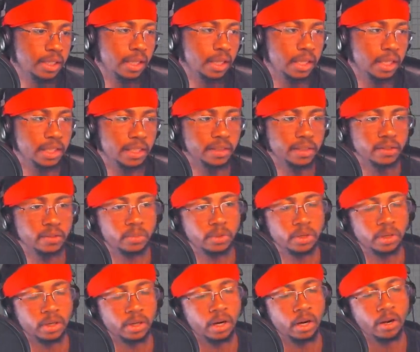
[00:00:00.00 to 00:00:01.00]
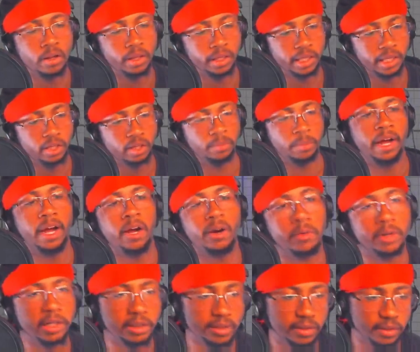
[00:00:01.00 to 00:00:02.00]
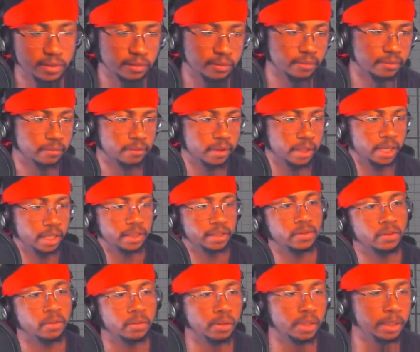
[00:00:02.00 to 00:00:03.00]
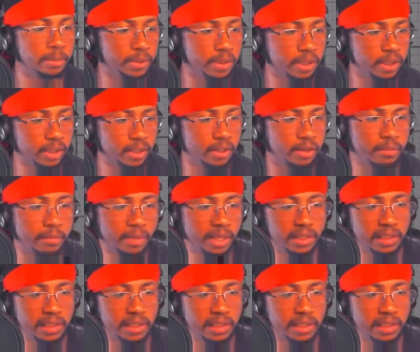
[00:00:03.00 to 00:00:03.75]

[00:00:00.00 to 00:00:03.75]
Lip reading: This is where all the kill power is, right? This little leap here makes